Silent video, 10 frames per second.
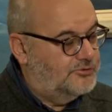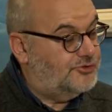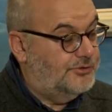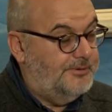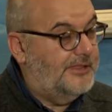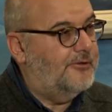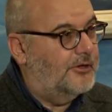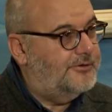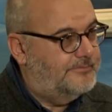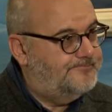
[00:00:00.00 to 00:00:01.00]
should be
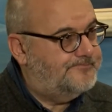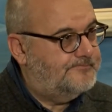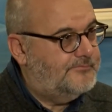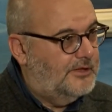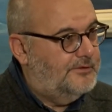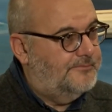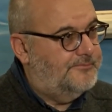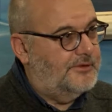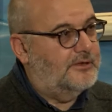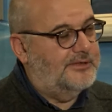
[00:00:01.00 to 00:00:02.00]
thought.
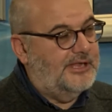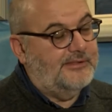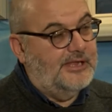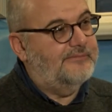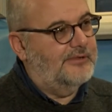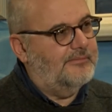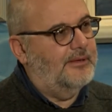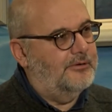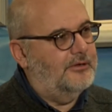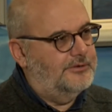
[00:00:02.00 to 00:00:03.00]
Mm-hmm. Yeah, that was
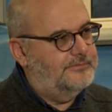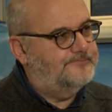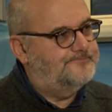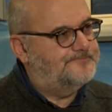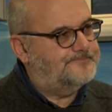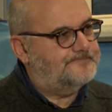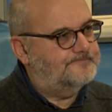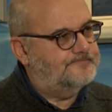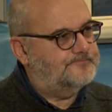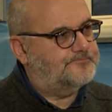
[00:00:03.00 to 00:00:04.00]
my point. But I
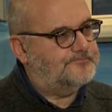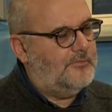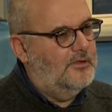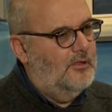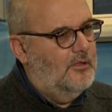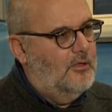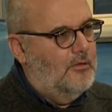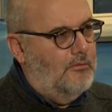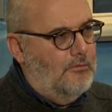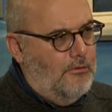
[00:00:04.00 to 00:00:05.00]
mean, that's only
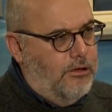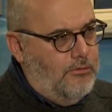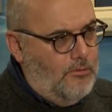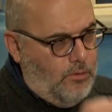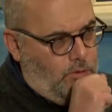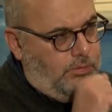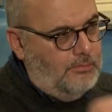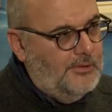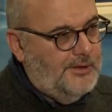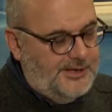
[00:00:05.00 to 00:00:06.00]
can happen in the long
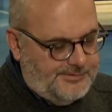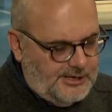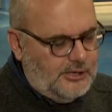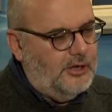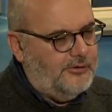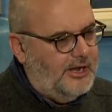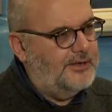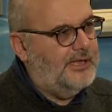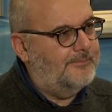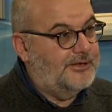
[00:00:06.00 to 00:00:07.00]
run. No? It's in long
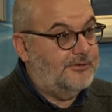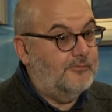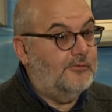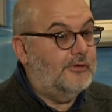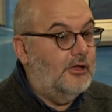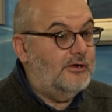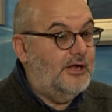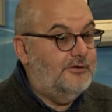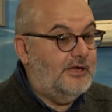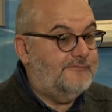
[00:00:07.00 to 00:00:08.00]
run, yeah. But in long
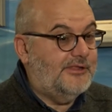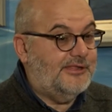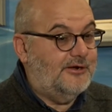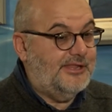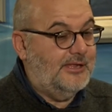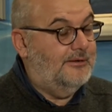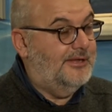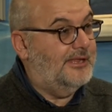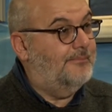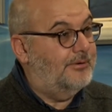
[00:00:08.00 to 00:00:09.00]
run, you have to start
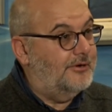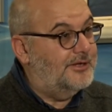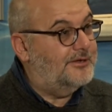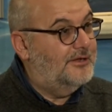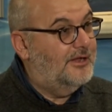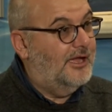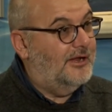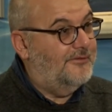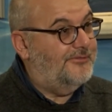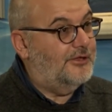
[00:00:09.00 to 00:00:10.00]
at some point.
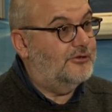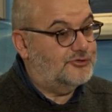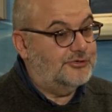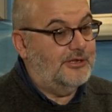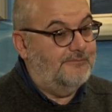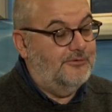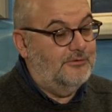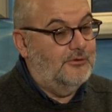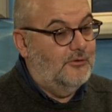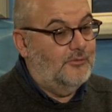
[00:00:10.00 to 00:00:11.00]
And I think
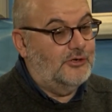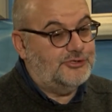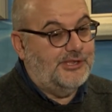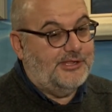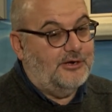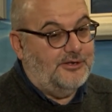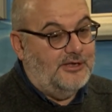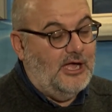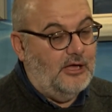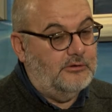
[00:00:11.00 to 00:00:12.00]
one should start
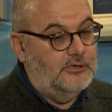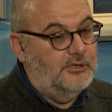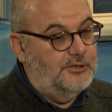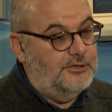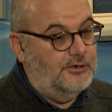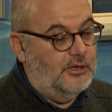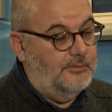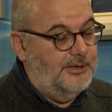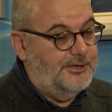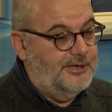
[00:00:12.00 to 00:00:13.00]
now.
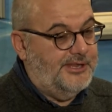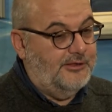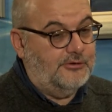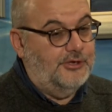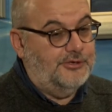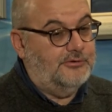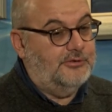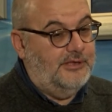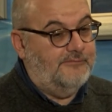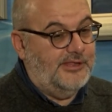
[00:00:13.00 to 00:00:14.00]
But it's not going
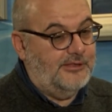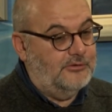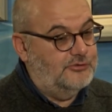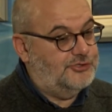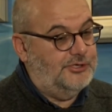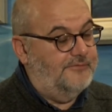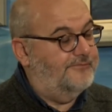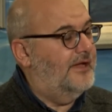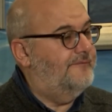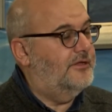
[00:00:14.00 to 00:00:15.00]
to give a solution in
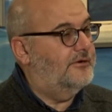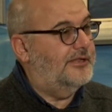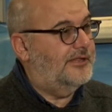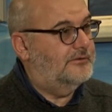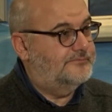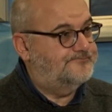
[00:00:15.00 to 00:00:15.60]
5 years.